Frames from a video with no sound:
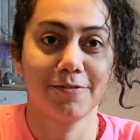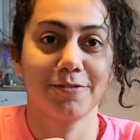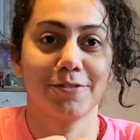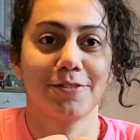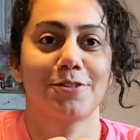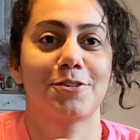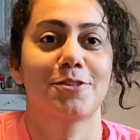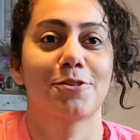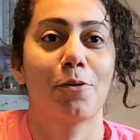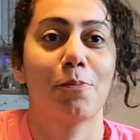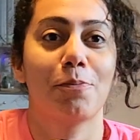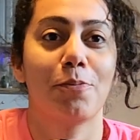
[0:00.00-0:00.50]

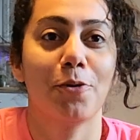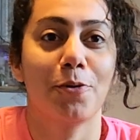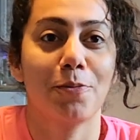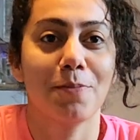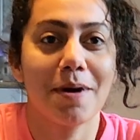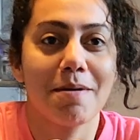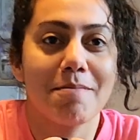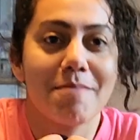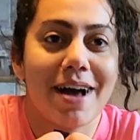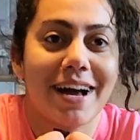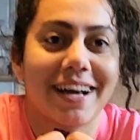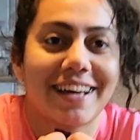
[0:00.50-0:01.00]
Don't pull my
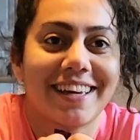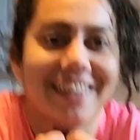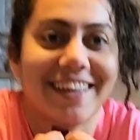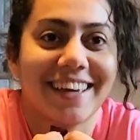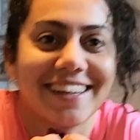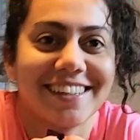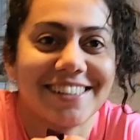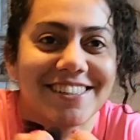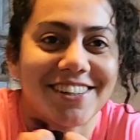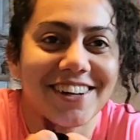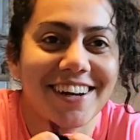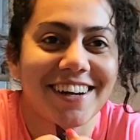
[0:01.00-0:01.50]
back again
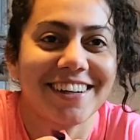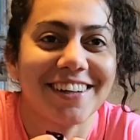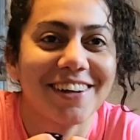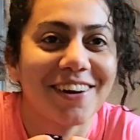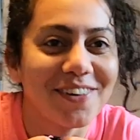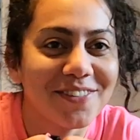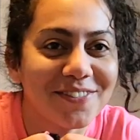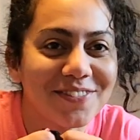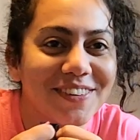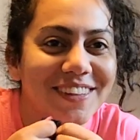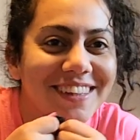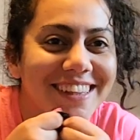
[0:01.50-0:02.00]
trying to
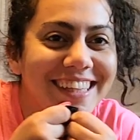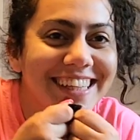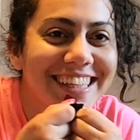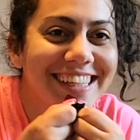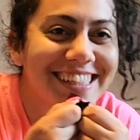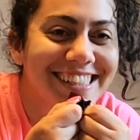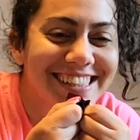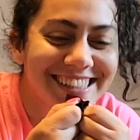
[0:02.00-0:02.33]
open this.